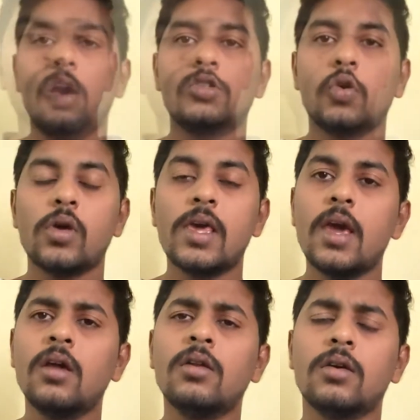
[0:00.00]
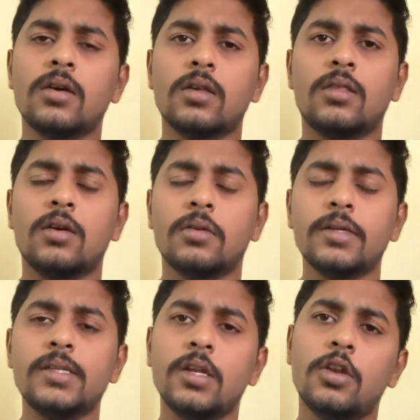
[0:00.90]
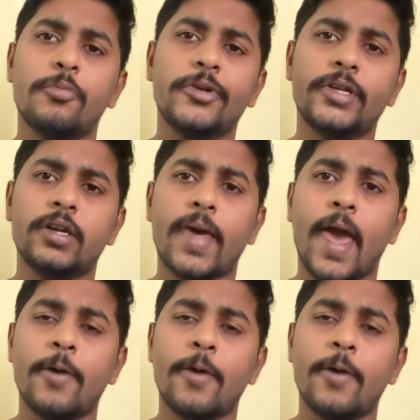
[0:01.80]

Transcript: So here the recent updated